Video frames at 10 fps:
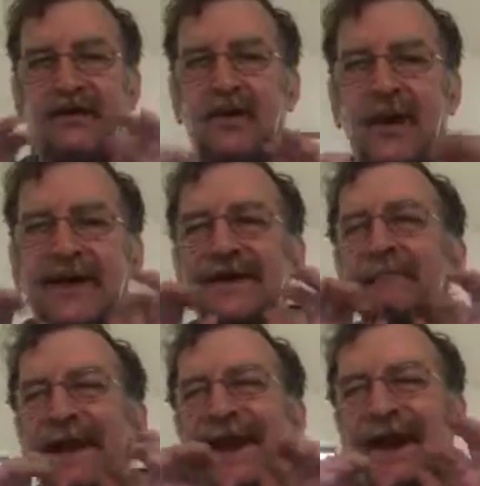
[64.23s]
into its
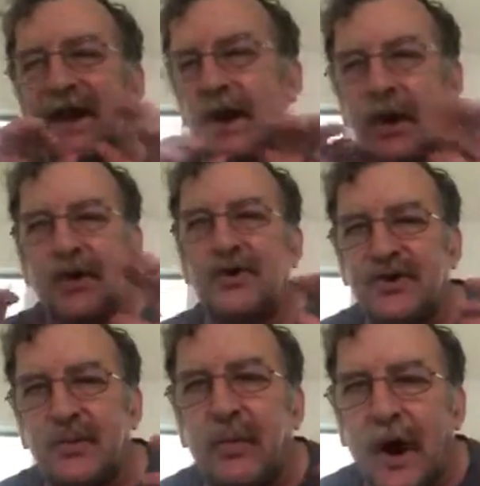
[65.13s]
molecular
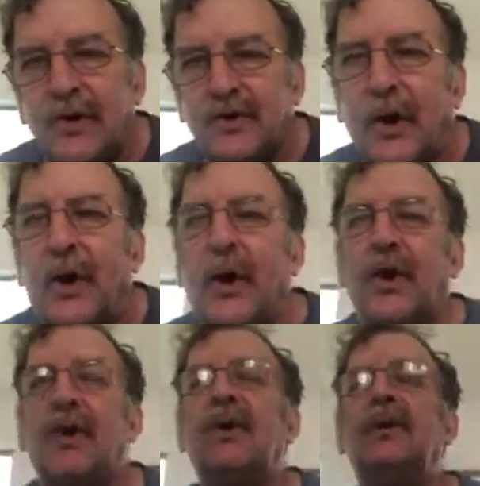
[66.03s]

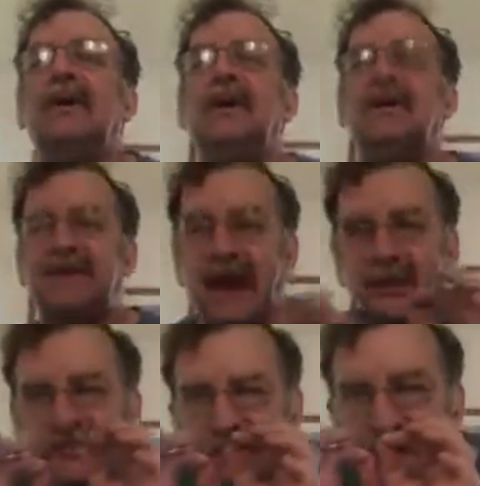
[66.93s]
structure,
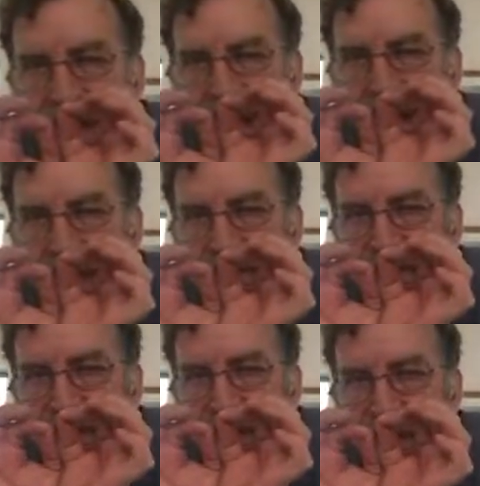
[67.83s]
down to the
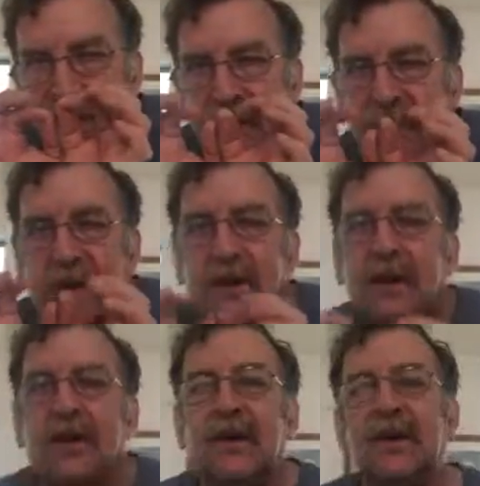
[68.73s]
atom,
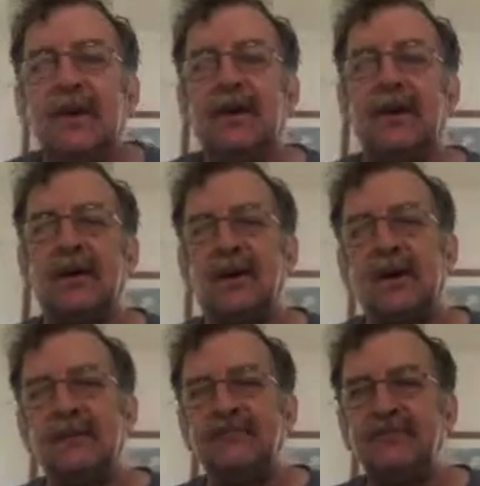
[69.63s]
all
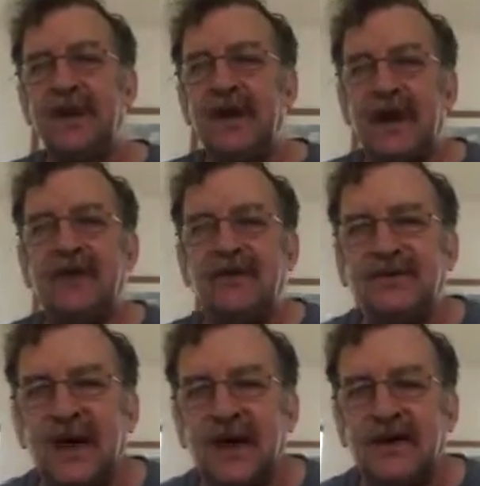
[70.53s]
right? And you
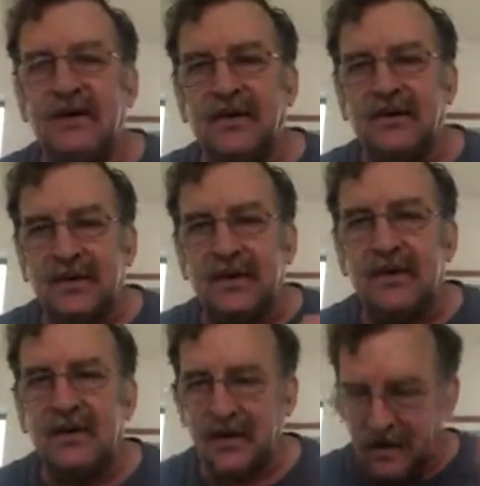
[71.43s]
diagnose
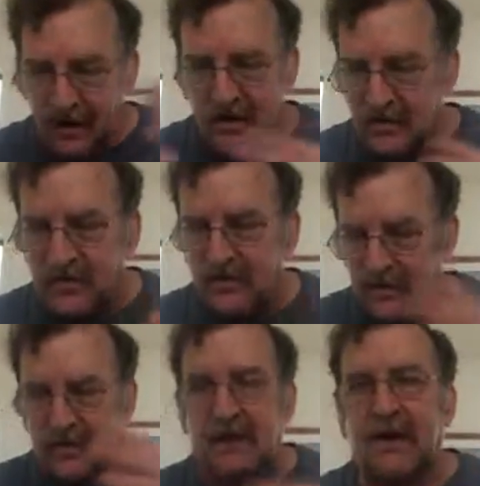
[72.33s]
and
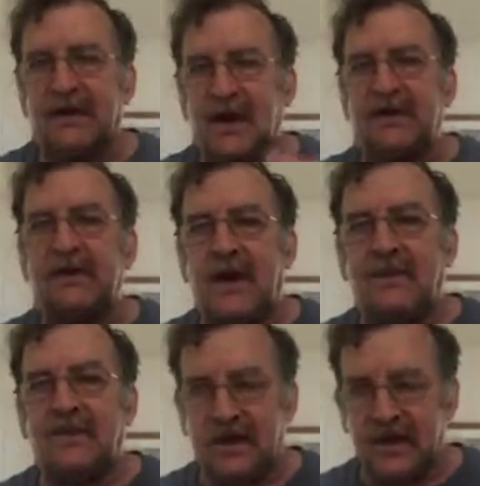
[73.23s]
you make that
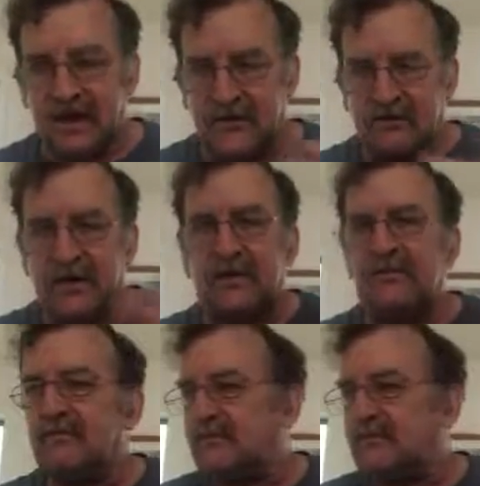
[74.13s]
staff study and it